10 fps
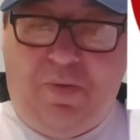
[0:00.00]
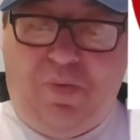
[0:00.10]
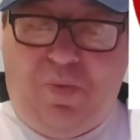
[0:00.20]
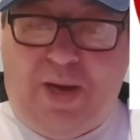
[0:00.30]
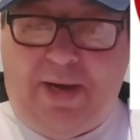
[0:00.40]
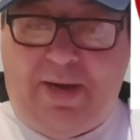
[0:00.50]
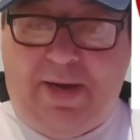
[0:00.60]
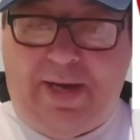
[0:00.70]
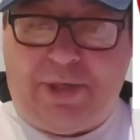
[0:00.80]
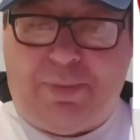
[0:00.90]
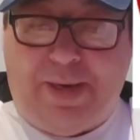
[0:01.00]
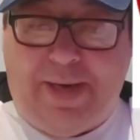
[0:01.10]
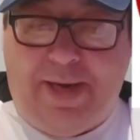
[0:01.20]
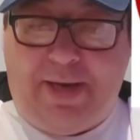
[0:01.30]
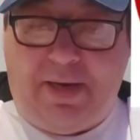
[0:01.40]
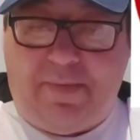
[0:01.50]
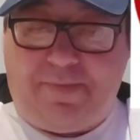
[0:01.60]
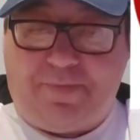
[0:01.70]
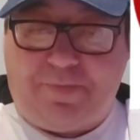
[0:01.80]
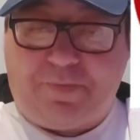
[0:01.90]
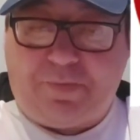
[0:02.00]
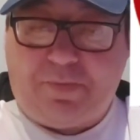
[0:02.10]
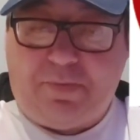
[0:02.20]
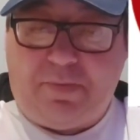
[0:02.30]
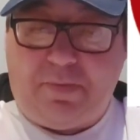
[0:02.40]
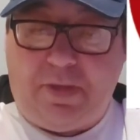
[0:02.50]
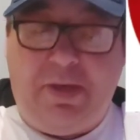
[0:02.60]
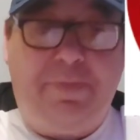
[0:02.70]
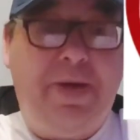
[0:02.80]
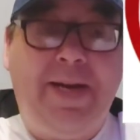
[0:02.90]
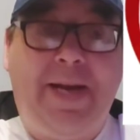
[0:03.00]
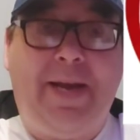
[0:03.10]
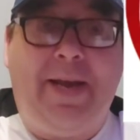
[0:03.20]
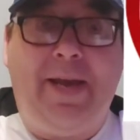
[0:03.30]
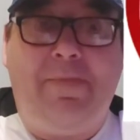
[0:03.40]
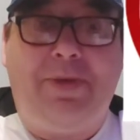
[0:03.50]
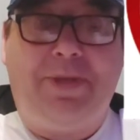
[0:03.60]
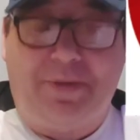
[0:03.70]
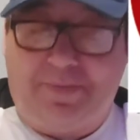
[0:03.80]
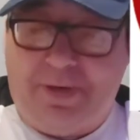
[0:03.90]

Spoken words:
When he has played, he's been out of games.